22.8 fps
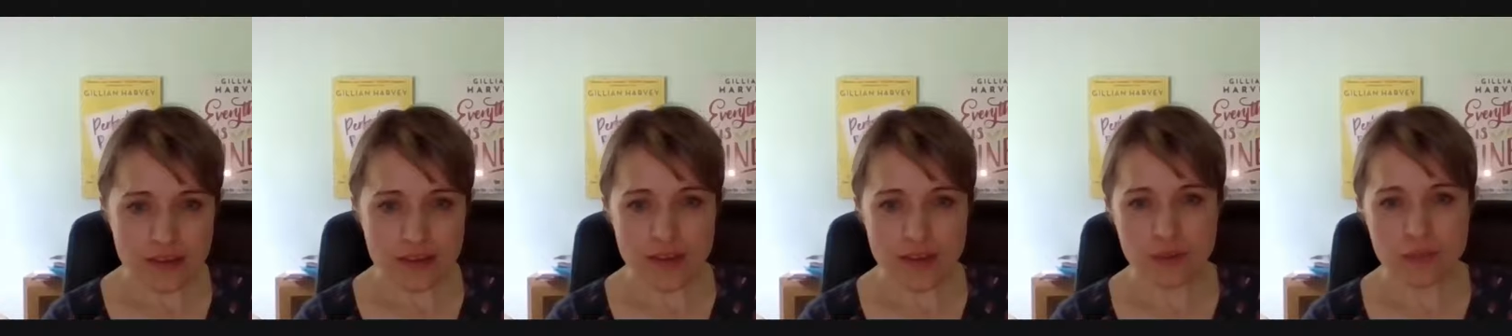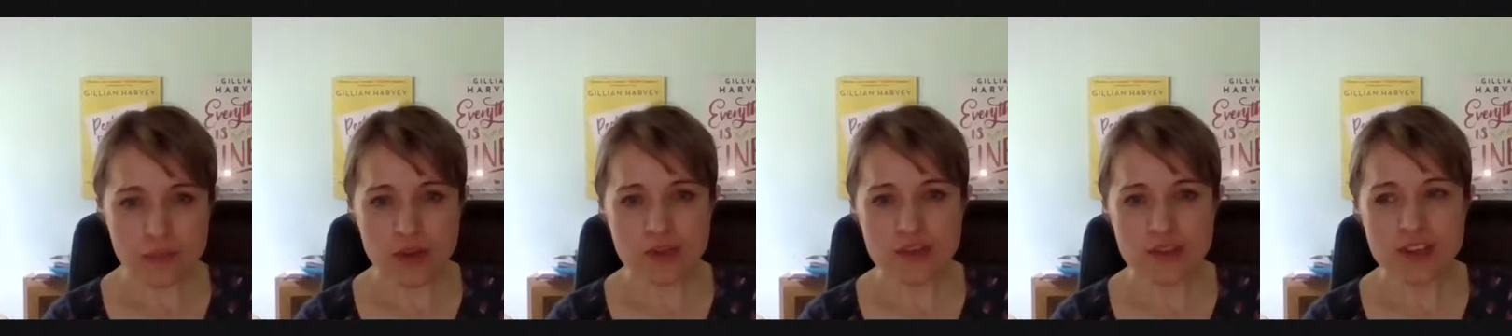
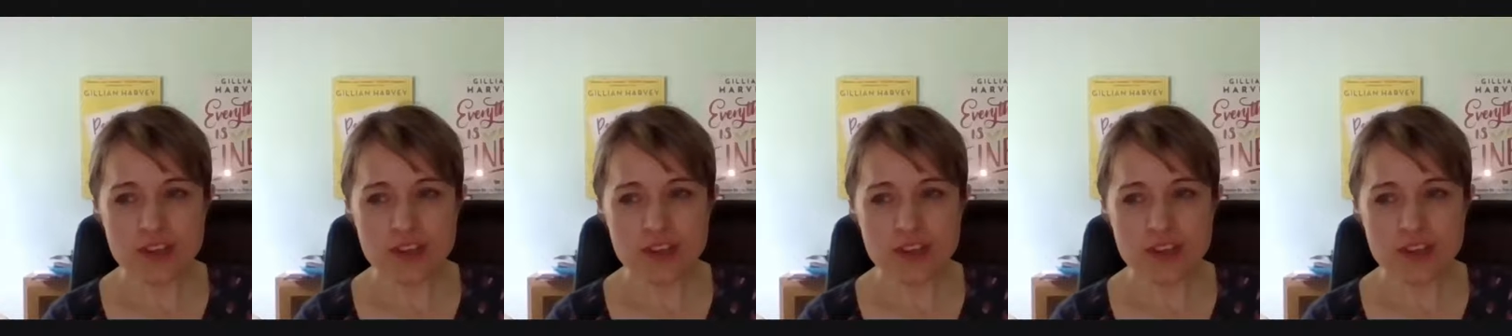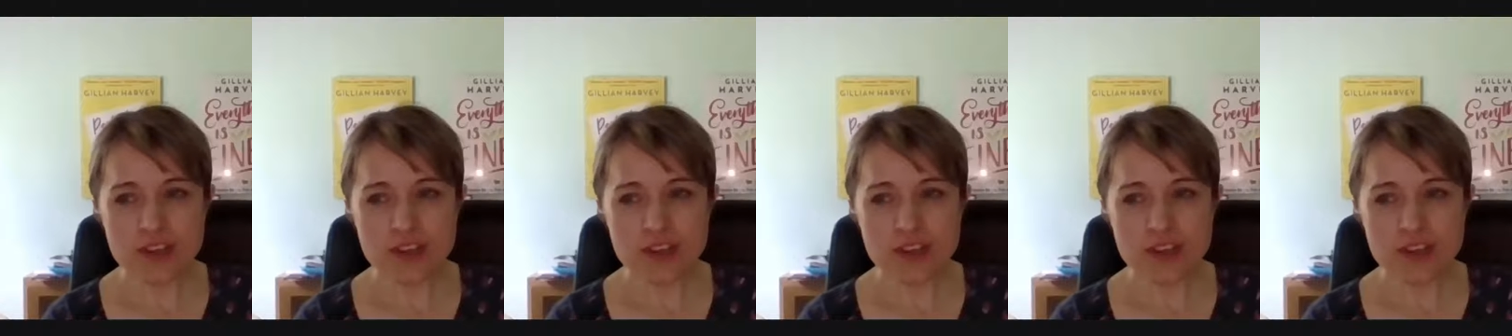think because I
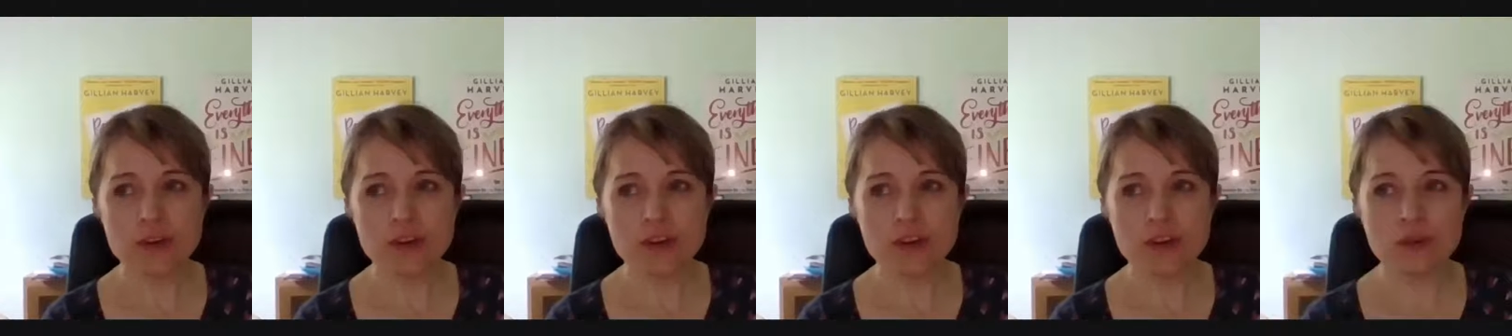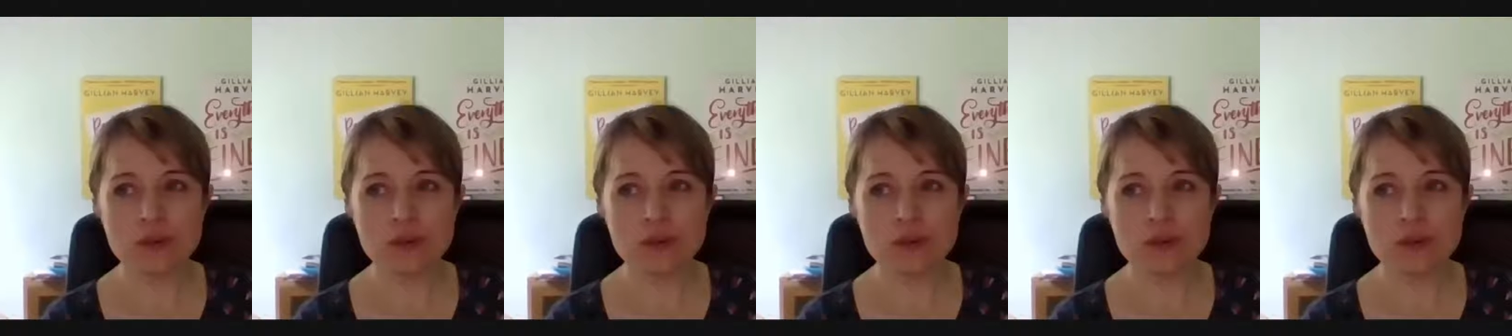had more of
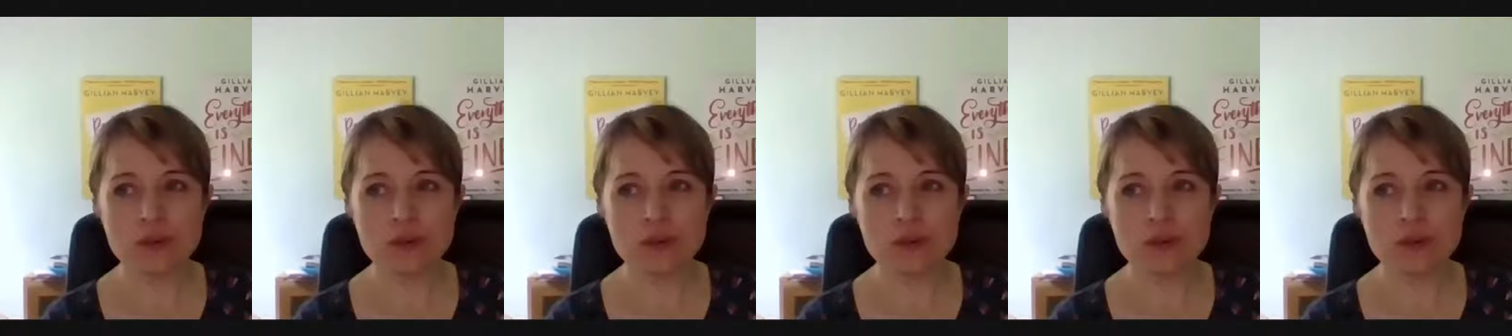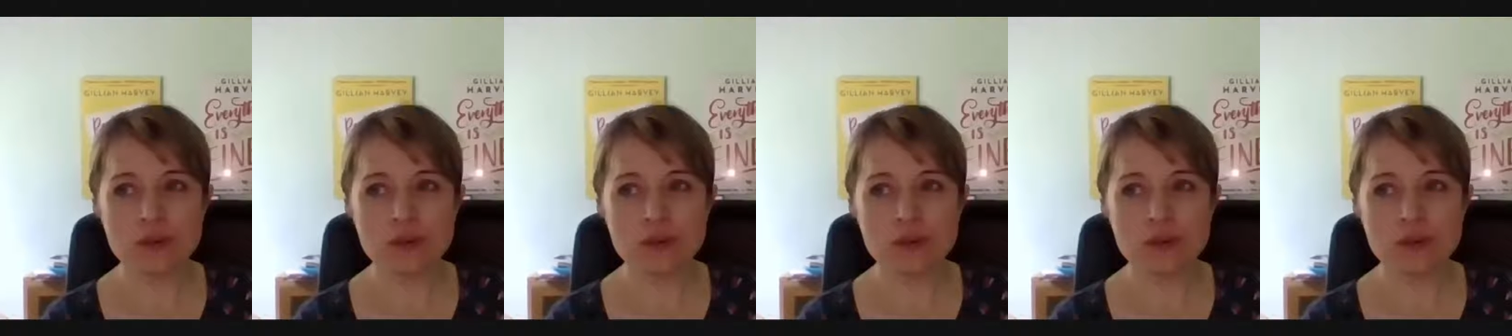a,
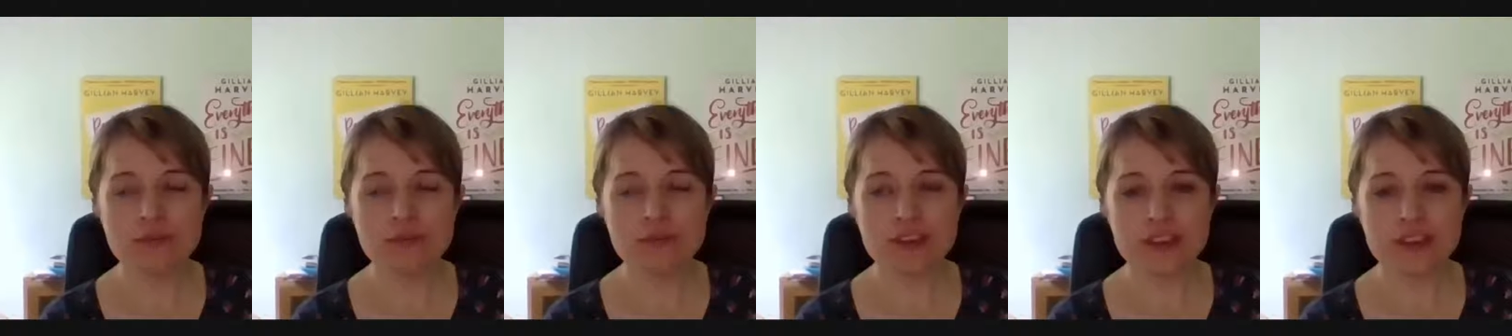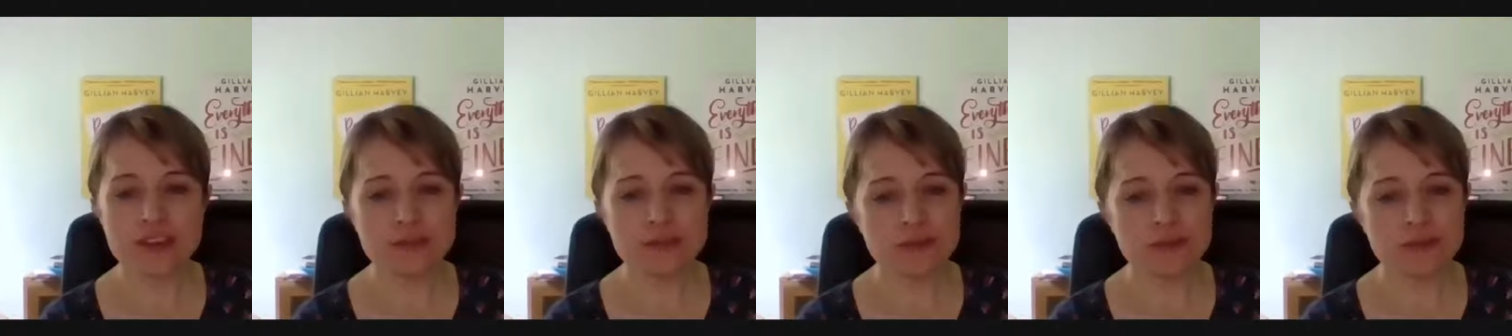when
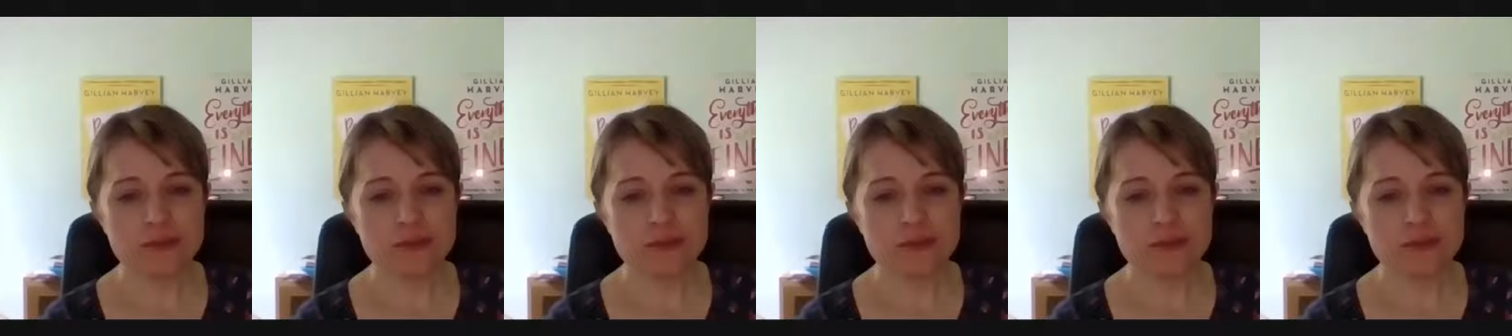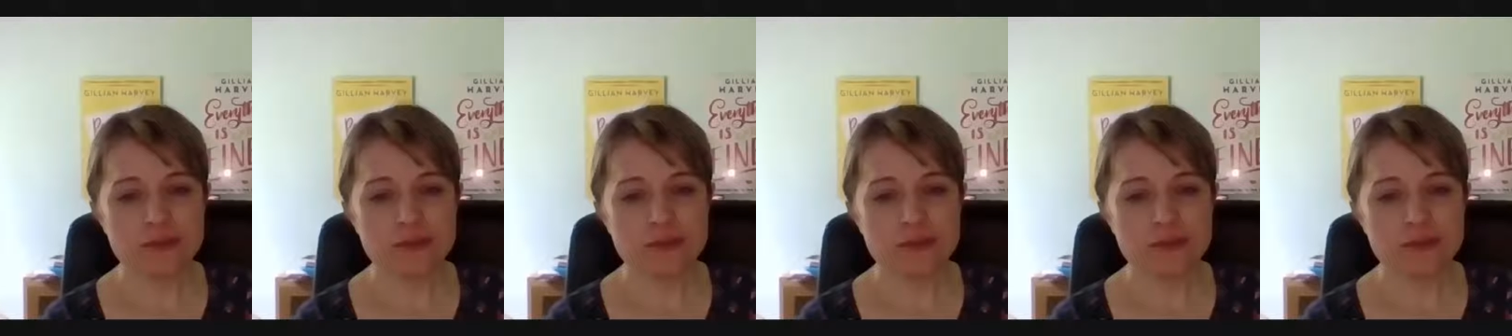Everything Is Fine